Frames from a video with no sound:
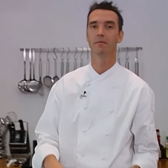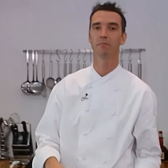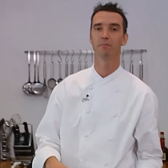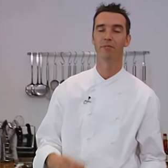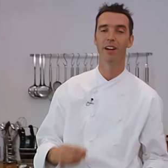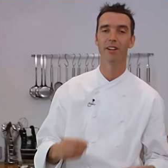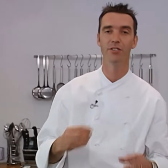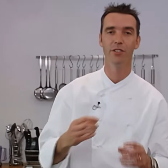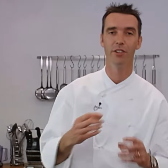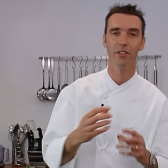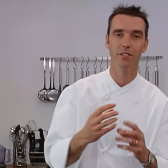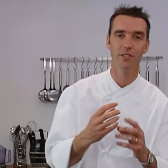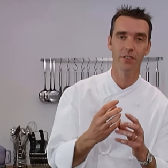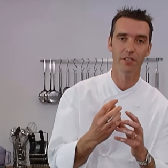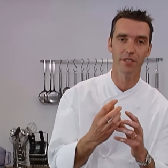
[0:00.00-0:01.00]
brown sugar
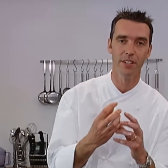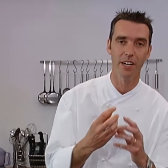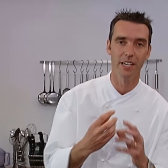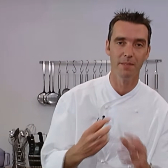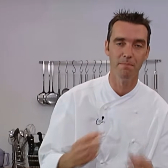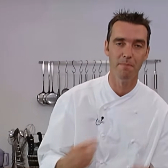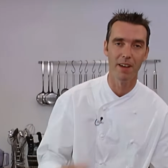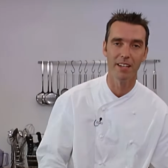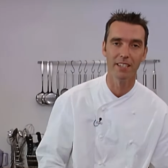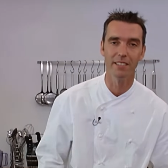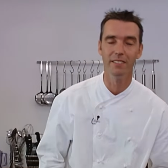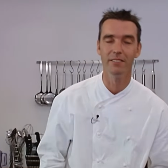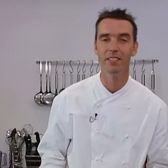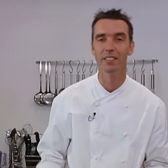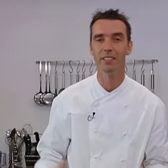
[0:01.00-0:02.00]
is going to start to melt.
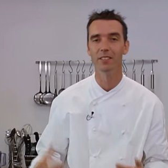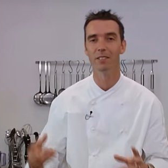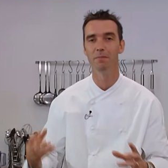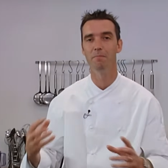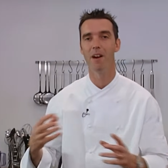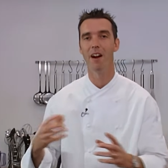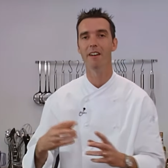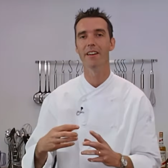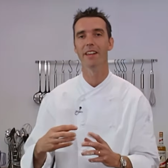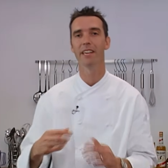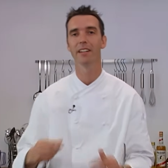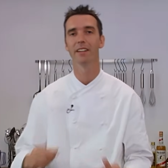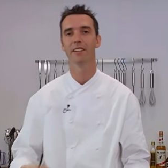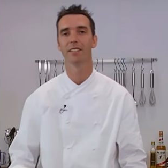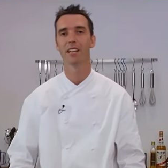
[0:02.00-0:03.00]
It's going to marry
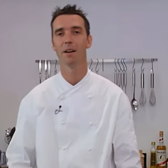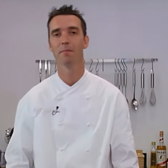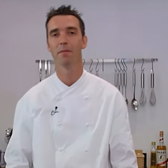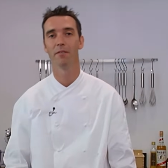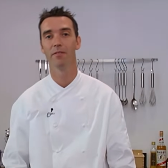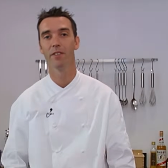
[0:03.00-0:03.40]
in on top of